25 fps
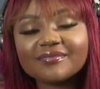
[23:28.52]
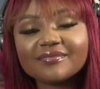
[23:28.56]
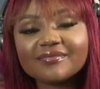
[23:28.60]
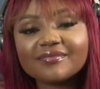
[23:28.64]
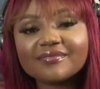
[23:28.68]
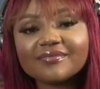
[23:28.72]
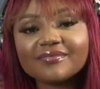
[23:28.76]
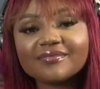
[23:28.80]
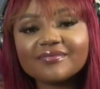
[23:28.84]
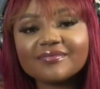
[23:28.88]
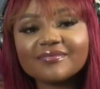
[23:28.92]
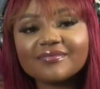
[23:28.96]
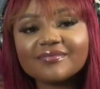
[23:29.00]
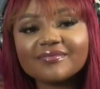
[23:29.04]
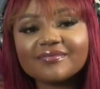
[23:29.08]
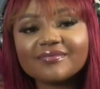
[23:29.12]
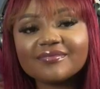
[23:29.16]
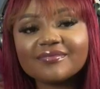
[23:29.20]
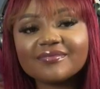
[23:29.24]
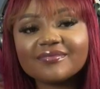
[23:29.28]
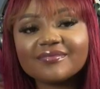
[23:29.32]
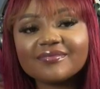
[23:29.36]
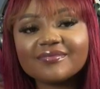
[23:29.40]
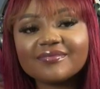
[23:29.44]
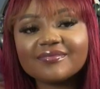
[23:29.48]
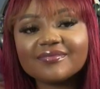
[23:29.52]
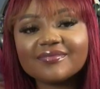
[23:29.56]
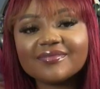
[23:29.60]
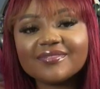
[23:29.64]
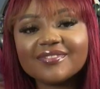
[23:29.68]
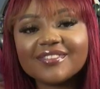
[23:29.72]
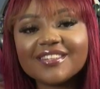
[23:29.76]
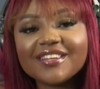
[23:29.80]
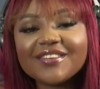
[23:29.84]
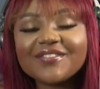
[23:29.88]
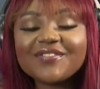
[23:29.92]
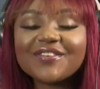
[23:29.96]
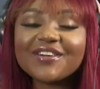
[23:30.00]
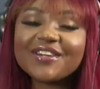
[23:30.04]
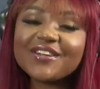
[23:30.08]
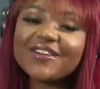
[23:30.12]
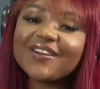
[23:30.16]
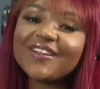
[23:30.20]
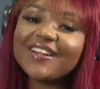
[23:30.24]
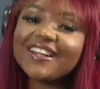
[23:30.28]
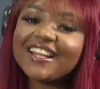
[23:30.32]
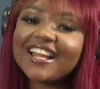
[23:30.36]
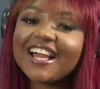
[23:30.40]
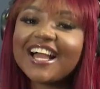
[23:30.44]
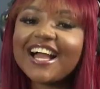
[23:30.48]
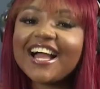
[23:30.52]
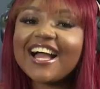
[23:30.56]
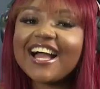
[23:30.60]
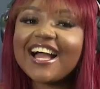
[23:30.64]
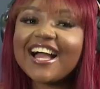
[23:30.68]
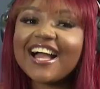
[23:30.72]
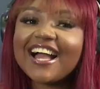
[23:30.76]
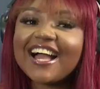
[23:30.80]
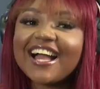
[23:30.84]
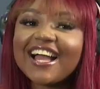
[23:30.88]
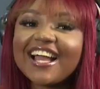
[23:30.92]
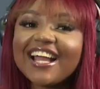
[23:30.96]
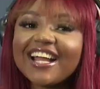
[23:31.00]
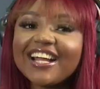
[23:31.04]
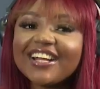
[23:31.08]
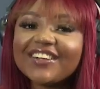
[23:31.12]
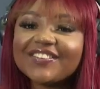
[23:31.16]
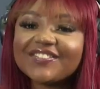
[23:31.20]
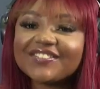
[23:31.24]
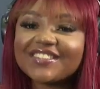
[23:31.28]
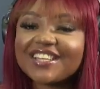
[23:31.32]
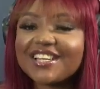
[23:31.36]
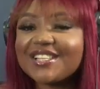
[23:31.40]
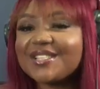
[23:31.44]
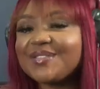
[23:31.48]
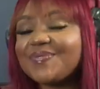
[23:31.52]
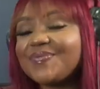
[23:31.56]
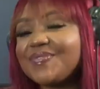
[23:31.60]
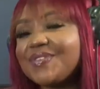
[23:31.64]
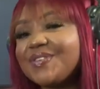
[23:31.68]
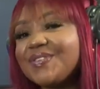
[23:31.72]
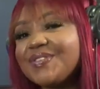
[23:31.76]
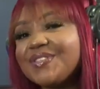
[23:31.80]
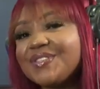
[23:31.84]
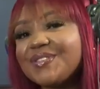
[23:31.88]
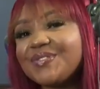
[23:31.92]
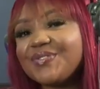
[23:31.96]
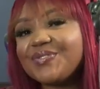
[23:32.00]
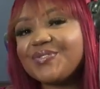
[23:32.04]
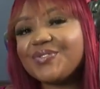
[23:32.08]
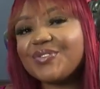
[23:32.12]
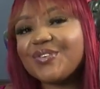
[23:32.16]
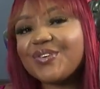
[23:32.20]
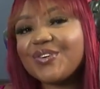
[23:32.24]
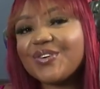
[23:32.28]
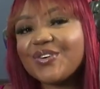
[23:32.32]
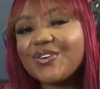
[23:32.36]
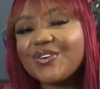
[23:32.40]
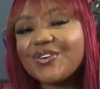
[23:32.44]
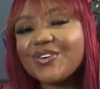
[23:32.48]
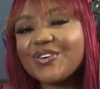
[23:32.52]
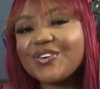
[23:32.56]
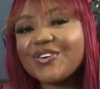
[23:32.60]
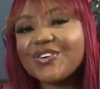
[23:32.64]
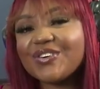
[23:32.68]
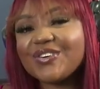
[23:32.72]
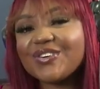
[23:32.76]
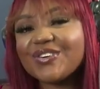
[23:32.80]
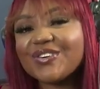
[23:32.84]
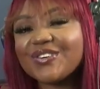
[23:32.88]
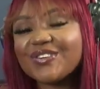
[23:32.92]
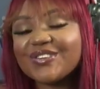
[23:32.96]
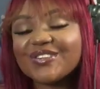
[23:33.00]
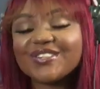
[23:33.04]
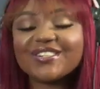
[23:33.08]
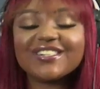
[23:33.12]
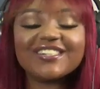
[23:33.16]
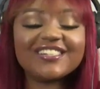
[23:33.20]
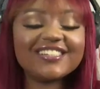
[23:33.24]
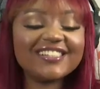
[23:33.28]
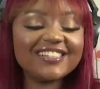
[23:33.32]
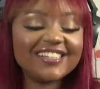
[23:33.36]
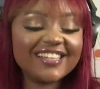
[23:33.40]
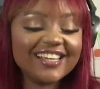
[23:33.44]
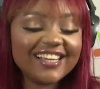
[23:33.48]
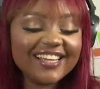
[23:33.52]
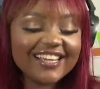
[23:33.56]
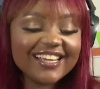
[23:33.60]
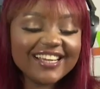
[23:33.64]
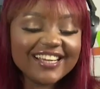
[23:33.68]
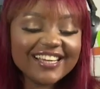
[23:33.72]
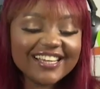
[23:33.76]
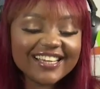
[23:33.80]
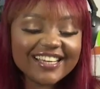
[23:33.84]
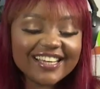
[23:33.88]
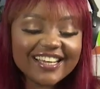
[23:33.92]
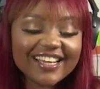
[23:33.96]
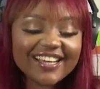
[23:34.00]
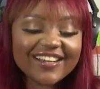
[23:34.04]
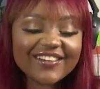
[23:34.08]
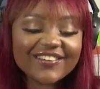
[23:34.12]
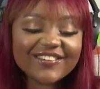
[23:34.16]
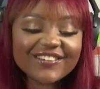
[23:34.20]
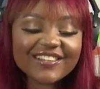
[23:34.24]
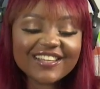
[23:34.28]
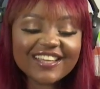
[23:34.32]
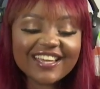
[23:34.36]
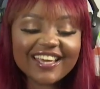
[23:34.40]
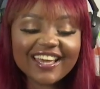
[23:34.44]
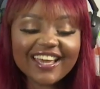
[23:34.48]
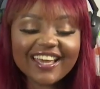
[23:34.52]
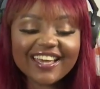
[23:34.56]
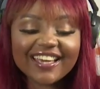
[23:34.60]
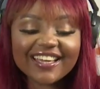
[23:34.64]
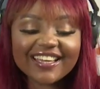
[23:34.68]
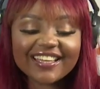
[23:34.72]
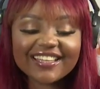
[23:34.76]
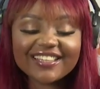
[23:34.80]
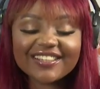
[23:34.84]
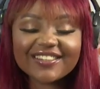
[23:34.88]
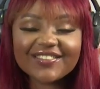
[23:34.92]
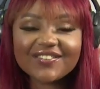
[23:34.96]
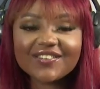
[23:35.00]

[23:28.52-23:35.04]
God for my life. For your life. That's beautiful. Okay.